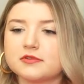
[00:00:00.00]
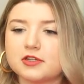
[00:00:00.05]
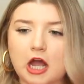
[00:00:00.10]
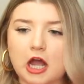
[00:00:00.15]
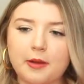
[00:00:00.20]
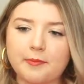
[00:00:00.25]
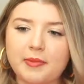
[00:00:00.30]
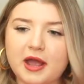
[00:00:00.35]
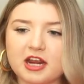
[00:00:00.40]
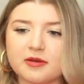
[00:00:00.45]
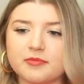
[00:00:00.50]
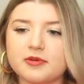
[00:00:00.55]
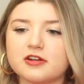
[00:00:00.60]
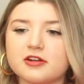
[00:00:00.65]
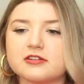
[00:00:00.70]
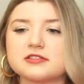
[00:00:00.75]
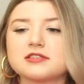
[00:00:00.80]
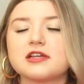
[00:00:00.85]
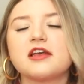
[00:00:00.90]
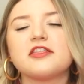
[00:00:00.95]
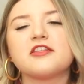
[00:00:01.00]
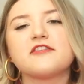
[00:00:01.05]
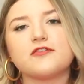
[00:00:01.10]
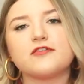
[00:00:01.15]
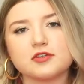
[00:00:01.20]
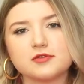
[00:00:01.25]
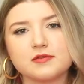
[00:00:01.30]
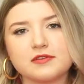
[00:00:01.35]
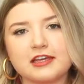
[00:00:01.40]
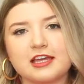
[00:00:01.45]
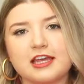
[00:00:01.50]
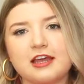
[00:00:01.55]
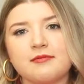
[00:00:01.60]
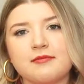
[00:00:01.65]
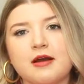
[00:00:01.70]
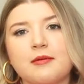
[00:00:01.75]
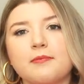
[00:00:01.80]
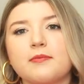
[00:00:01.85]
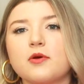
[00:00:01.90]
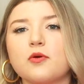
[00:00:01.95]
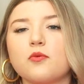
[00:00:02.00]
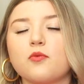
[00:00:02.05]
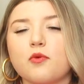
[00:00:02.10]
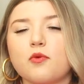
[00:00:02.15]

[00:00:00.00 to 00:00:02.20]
compact mirrors and the first one that came up